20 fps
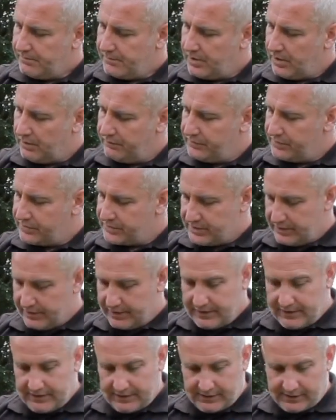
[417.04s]

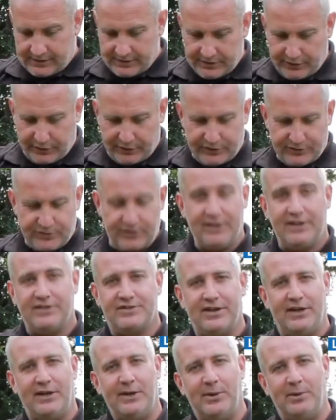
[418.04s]
Obviously you can see
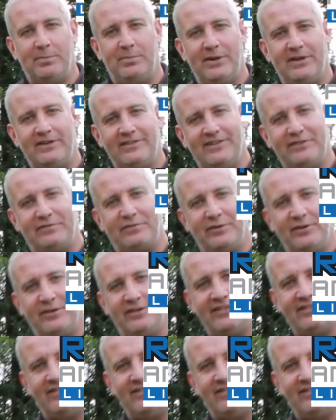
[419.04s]
it's a little bit different